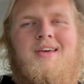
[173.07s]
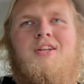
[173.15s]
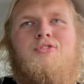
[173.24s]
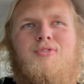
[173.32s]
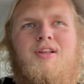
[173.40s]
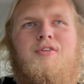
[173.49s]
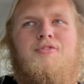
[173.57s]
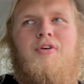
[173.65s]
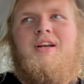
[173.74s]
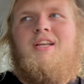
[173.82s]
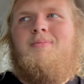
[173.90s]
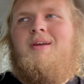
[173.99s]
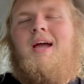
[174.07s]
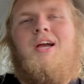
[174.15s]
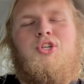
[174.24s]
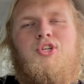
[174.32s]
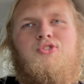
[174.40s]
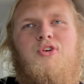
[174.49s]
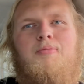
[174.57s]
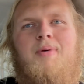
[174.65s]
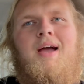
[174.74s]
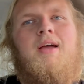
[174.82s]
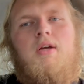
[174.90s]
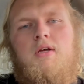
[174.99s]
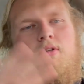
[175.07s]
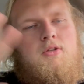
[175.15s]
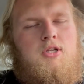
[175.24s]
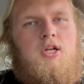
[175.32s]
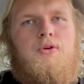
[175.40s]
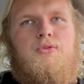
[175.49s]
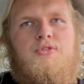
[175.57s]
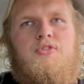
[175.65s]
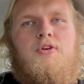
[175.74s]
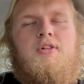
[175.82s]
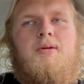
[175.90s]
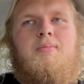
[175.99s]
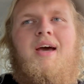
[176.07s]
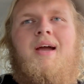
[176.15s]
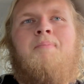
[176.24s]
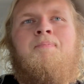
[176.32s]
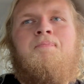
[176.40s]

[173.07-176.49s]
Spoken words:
And it's really funny to me. I actually drove by, you know, circling back,